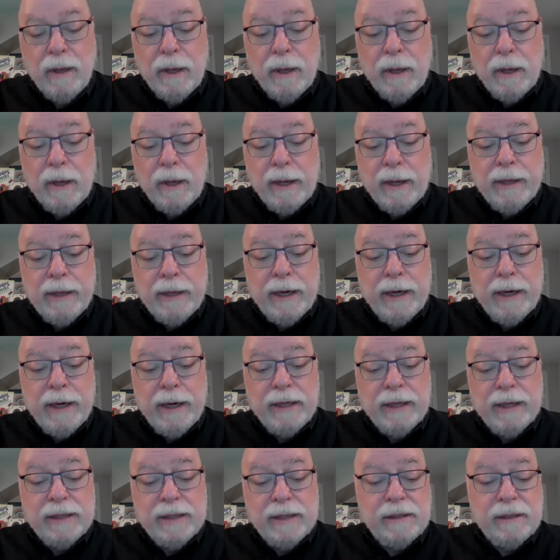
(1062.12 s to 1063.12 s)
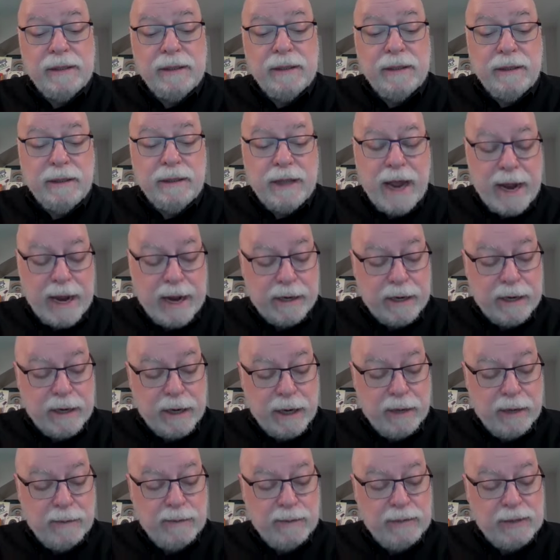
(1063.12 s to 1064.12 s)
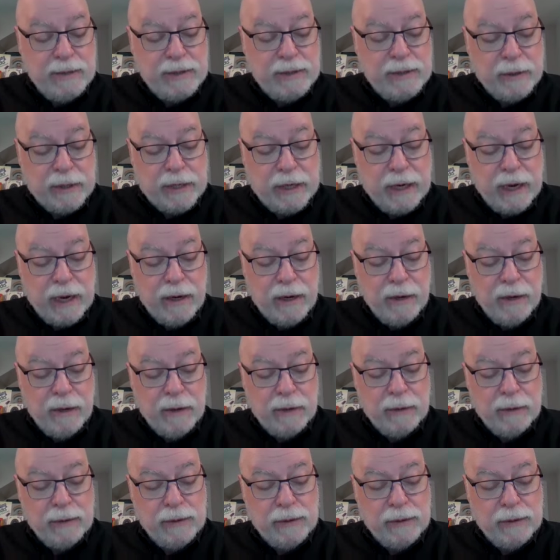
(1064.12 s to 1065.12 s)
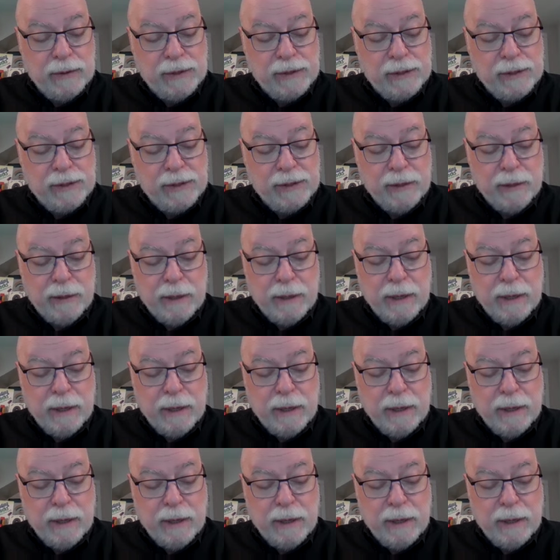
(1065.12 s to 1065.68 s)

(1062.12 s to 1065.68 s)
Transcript: And then, as that comes to a close,